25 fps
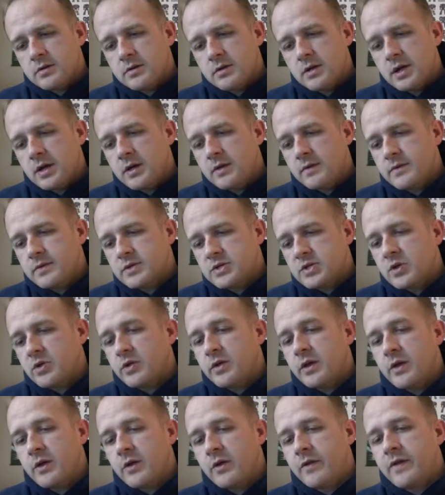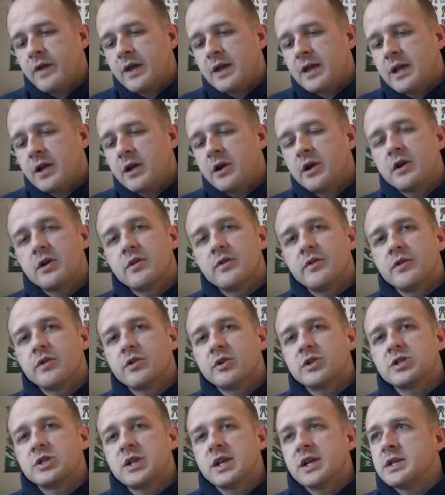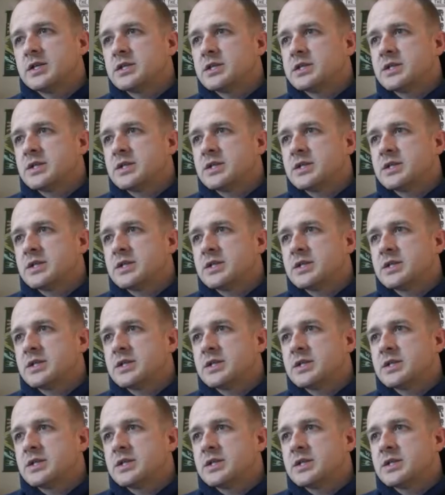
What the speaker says: Yeah. So, the only thing here, the only change